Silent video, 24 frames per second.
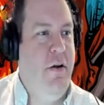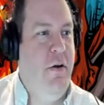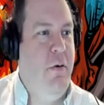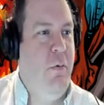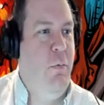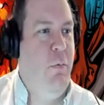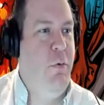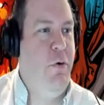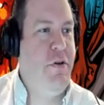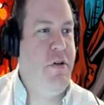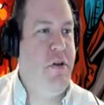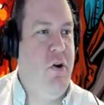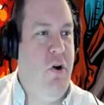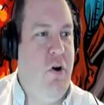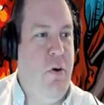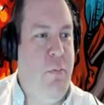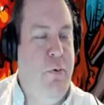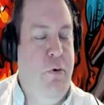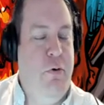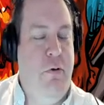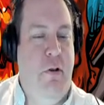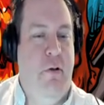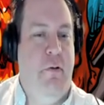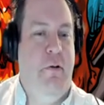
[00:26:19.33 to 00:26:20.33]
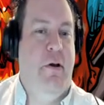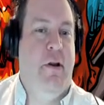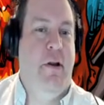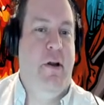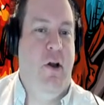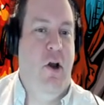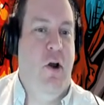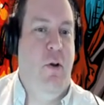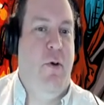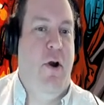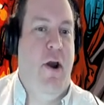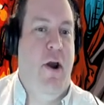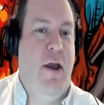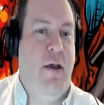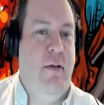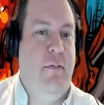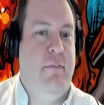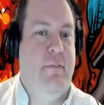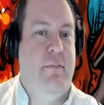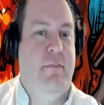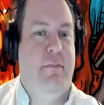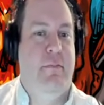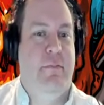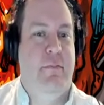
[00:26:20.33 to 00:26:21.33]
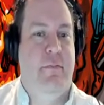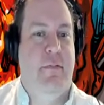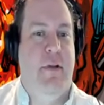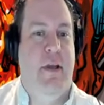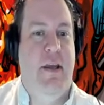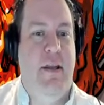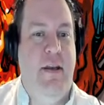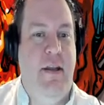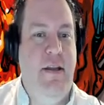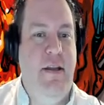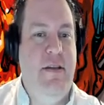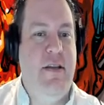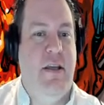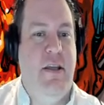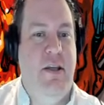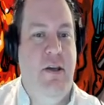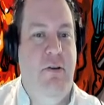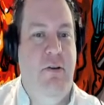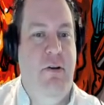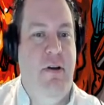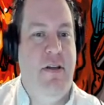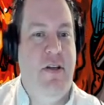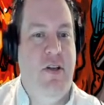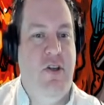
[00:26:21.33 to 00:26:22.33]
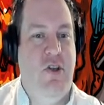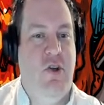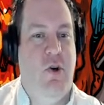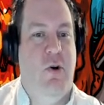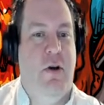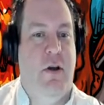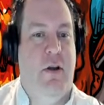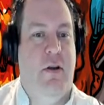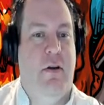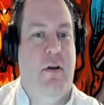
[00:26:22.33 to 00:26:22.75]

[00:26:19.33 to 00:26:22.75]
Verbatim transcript: Where's Corbulo going to go, Brad? Bro, he needs a unit to join.